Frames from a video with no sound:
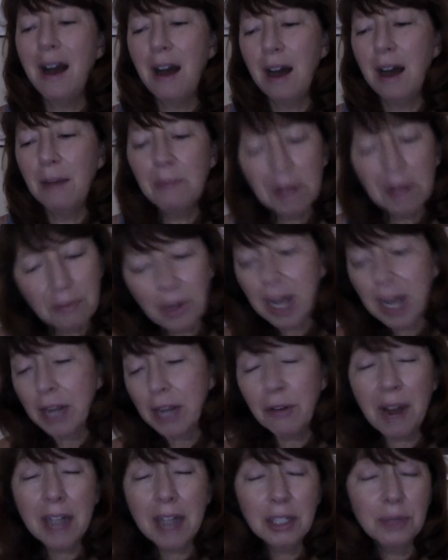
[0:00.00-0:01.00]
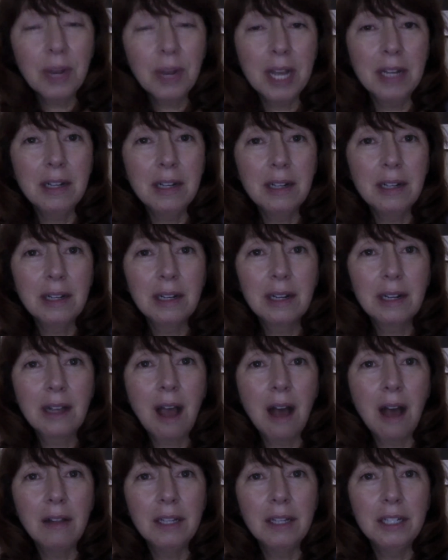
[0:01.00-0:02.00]
But when I graduated
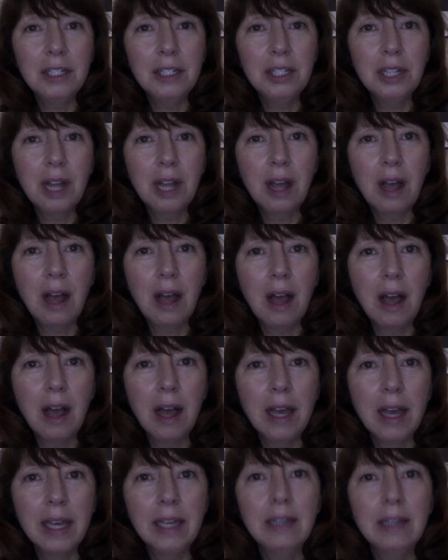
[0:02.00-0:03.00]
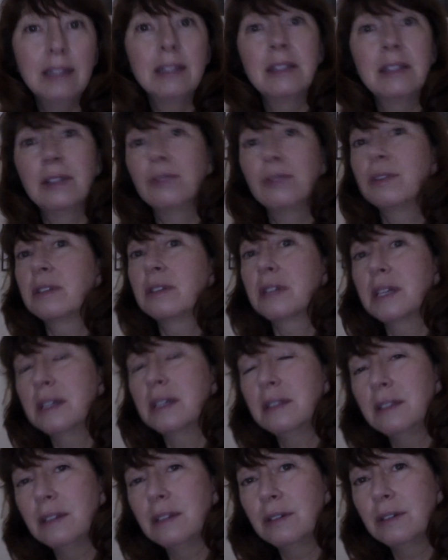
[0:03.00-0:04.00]
college, I seriously
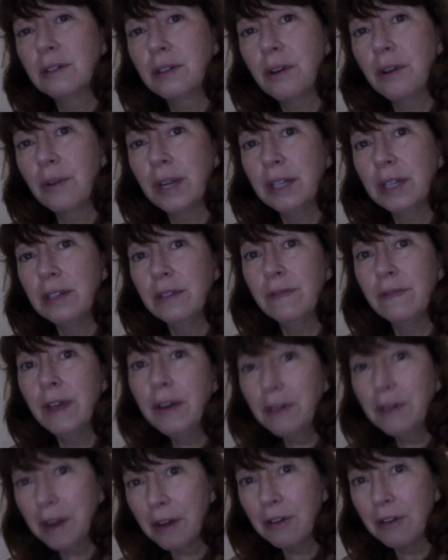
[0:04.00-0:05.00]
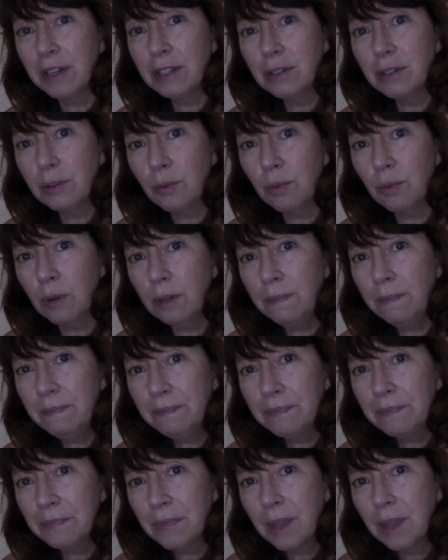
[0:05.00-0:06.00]
considered going to veterinary school.
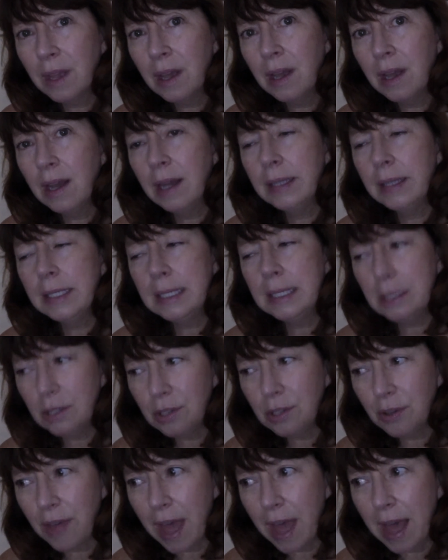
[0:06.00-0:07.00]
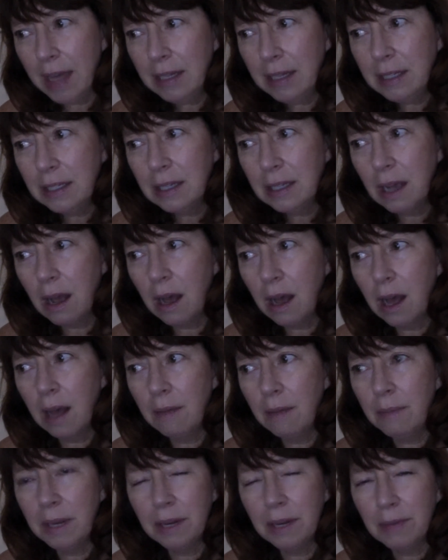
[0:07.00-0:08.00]
Didn't do that,
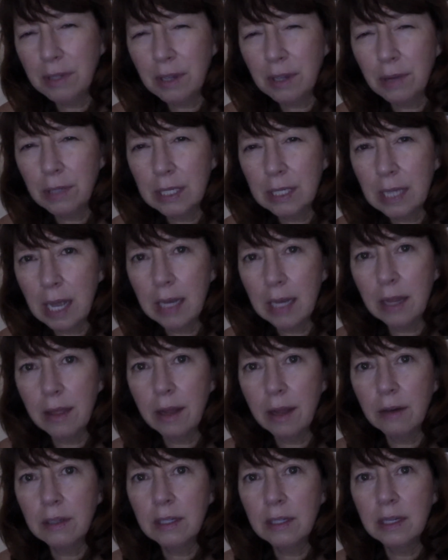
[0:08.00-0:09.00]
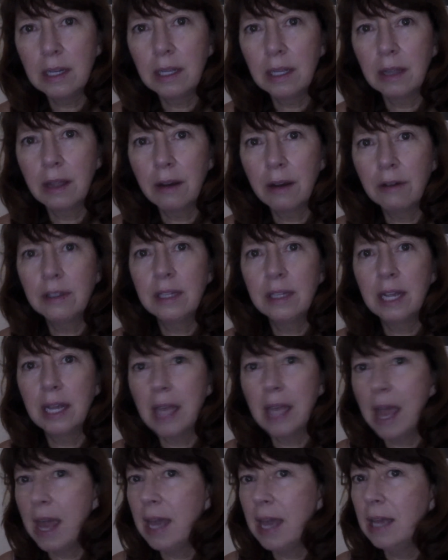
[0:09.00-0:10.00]
but it was always kind of there, sitting there, saying,
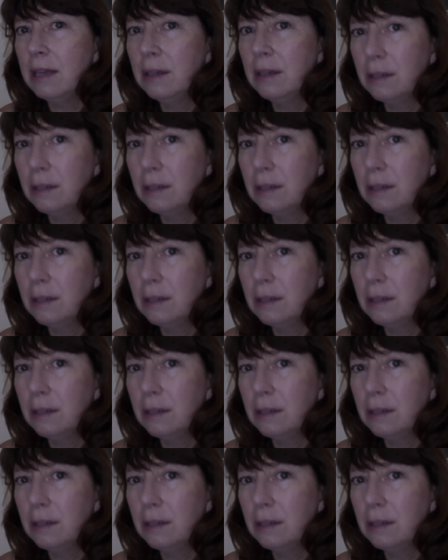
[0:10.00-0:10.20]
"Hey,